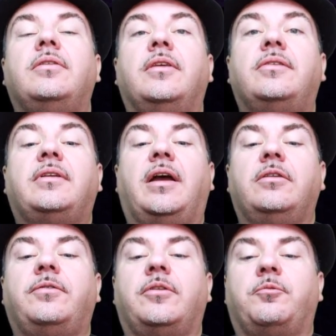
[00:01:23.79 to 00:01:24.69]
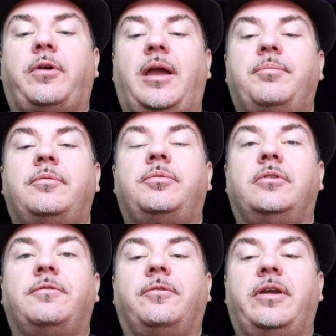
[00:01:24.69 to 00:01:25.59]
This accounts for the rapid
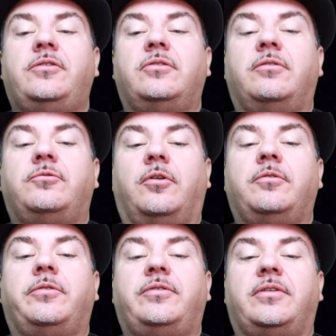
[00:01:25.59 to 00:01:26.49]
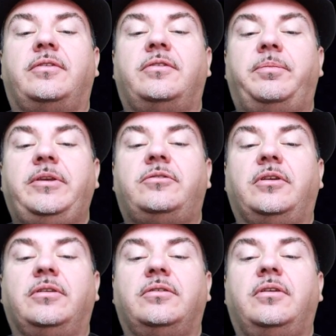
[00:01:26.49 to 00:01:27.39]
proliferation of drug-resistant
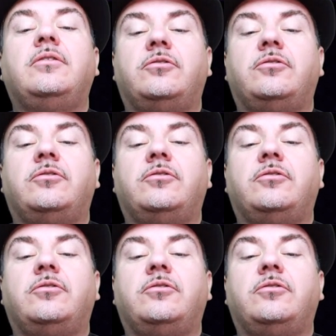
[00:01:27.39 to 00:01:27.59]
species.